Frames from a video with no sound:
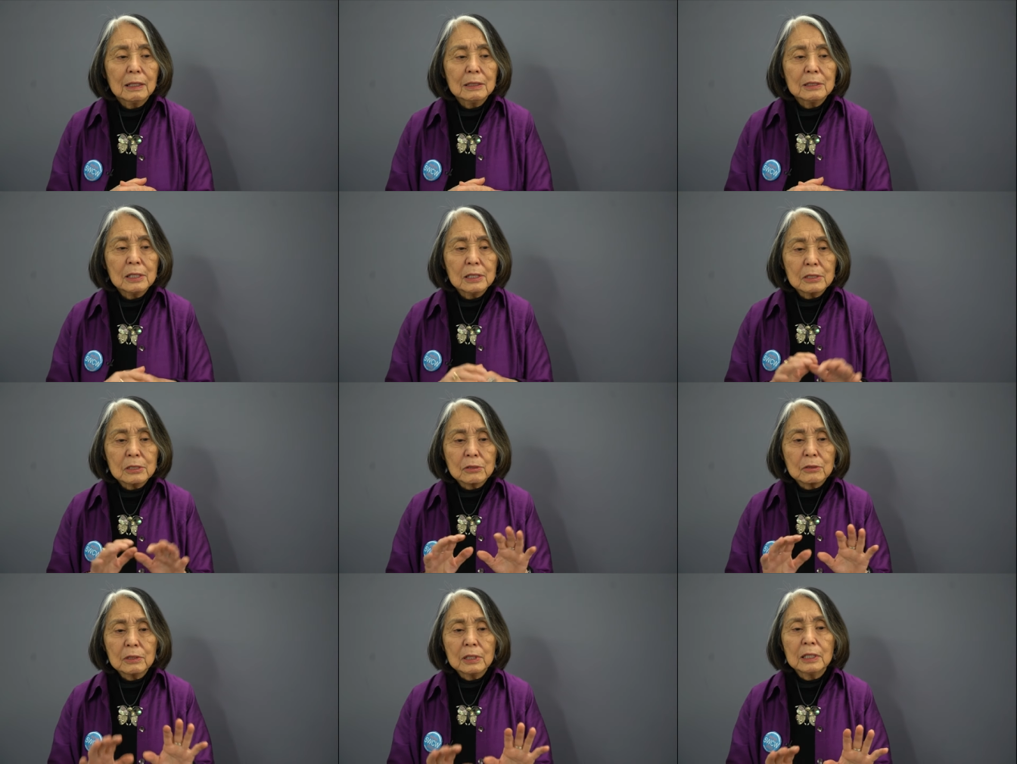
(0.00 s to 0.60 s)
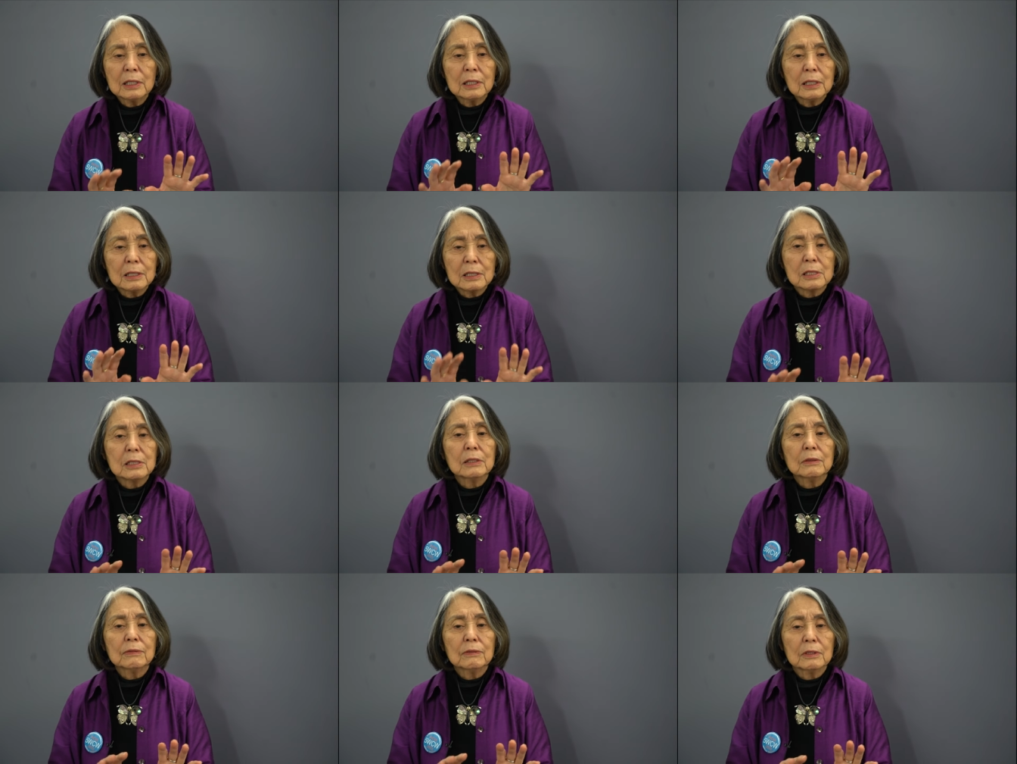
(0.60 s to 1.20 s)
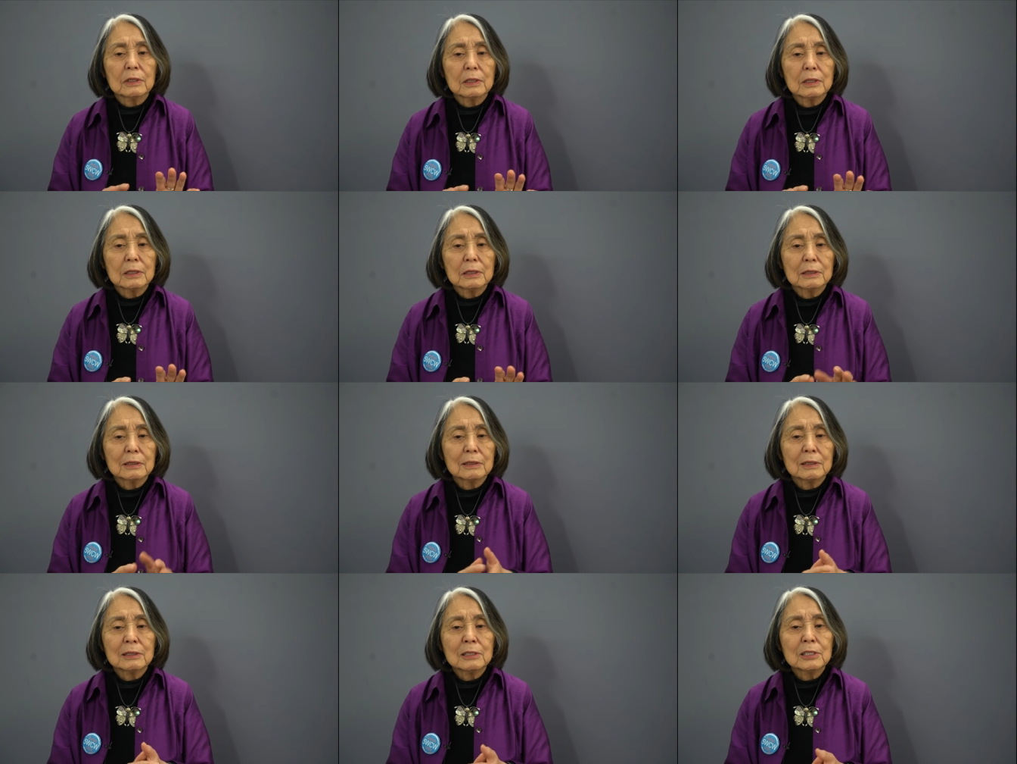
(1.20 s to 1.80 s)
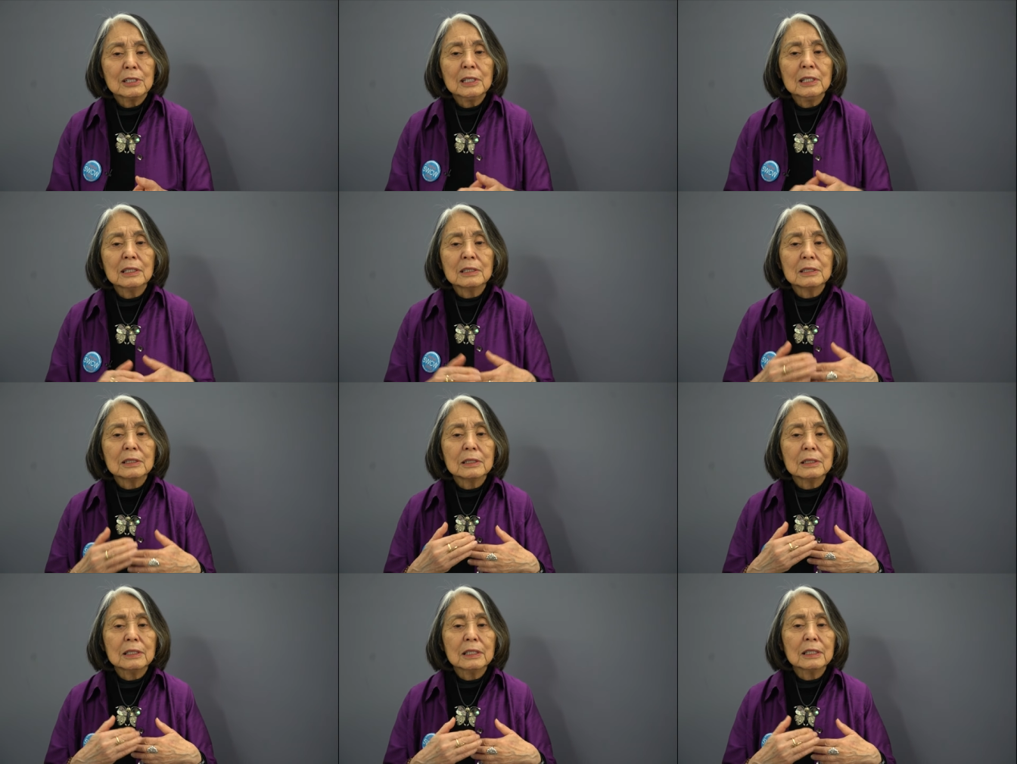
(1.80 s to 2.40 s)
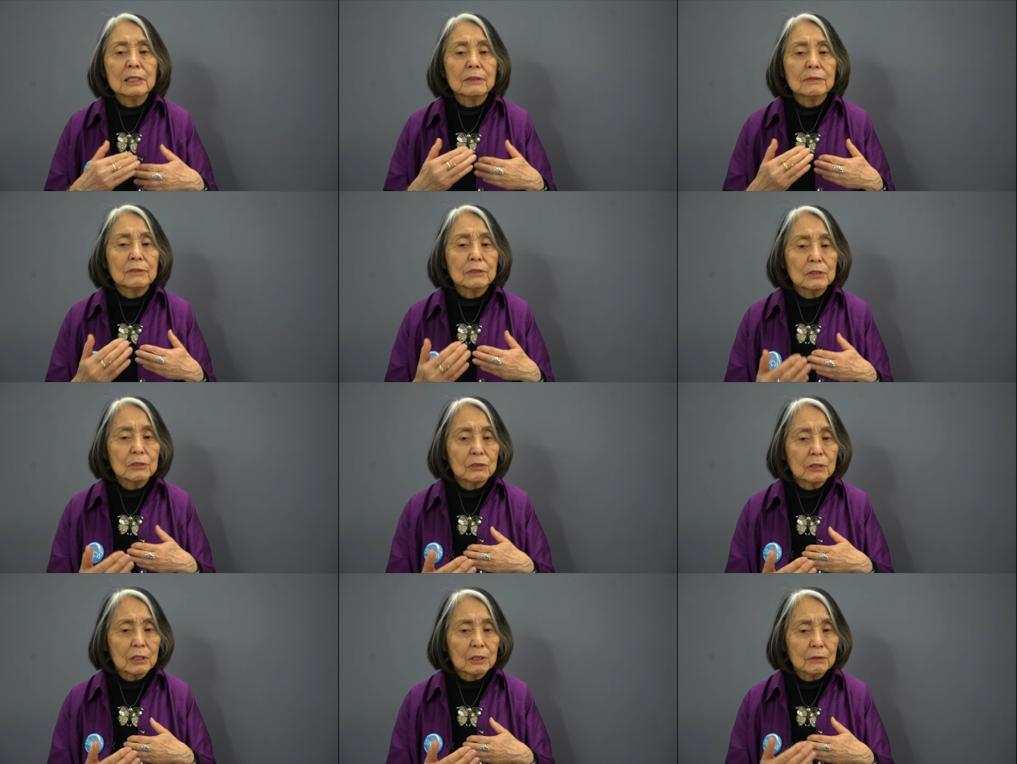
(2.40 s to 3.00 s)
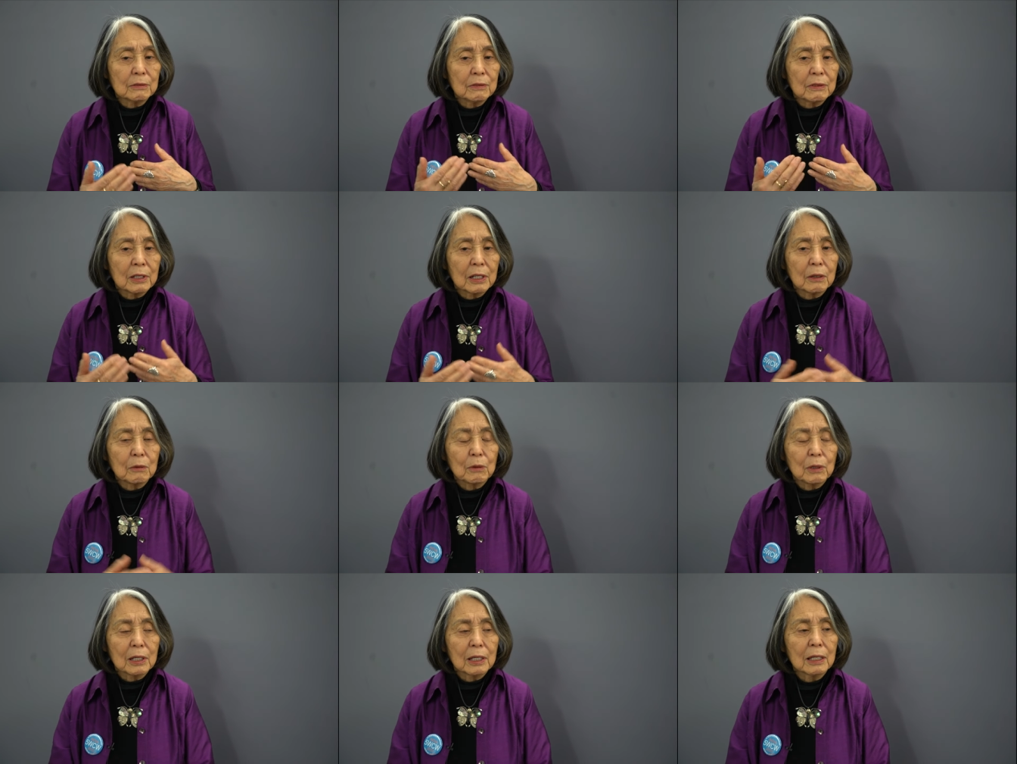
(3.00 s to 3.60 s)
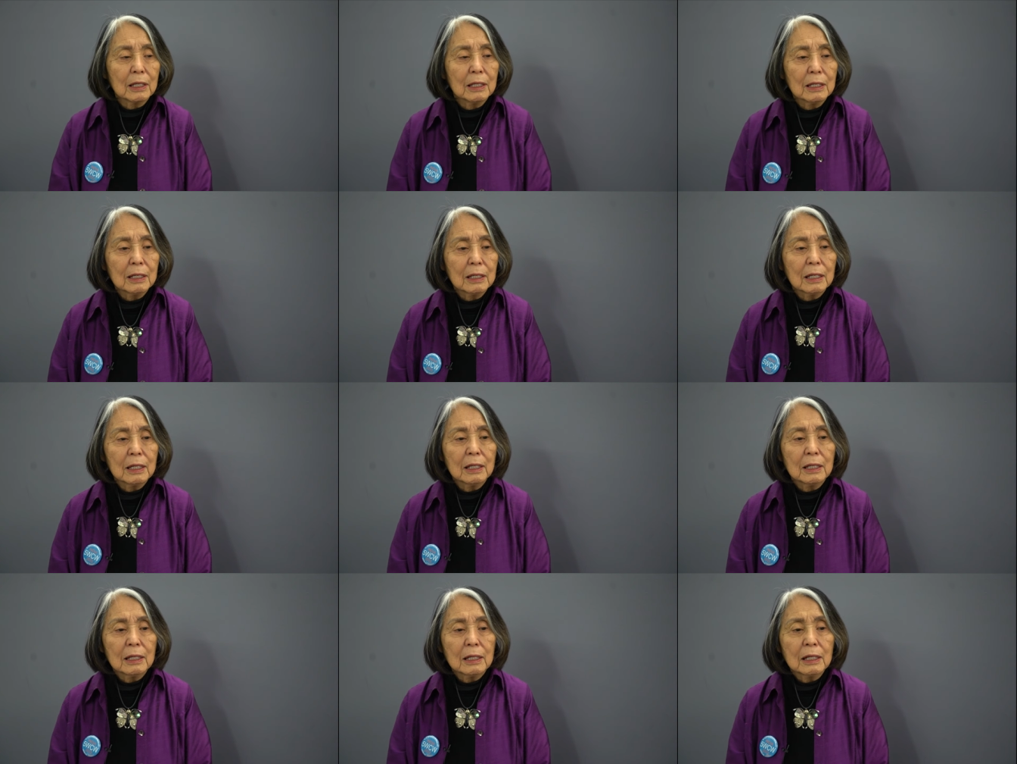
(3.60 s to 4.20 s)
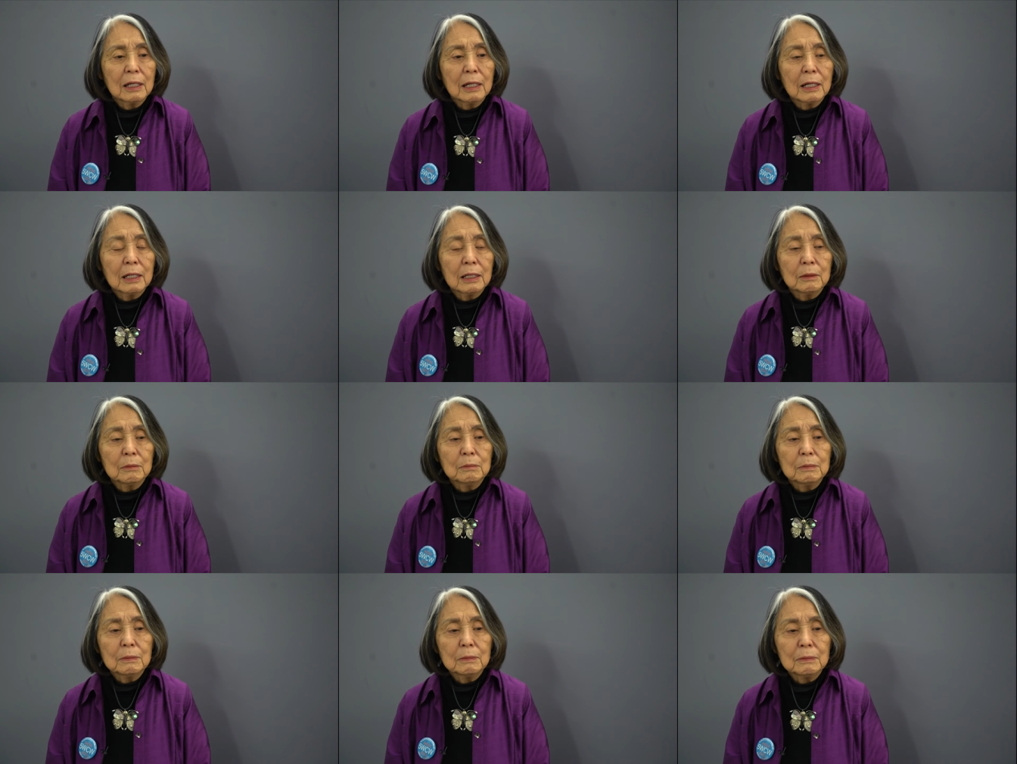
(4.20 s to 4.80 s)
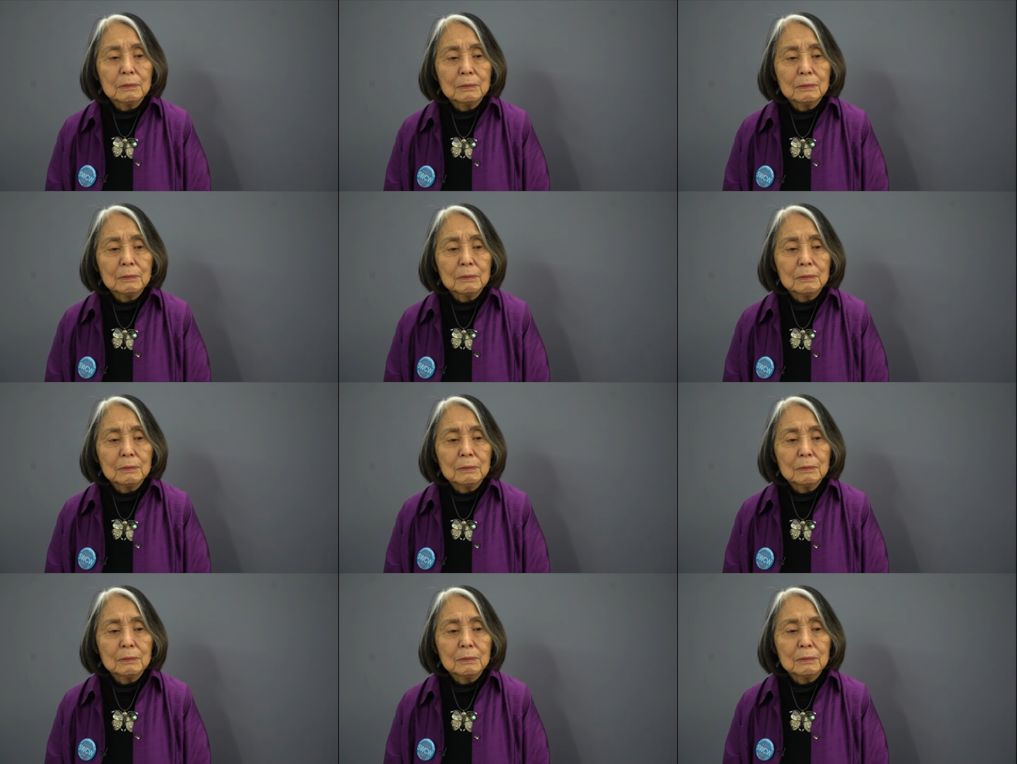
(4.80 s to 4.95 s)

She's treated as different. She doesn't think of herself that way. Um,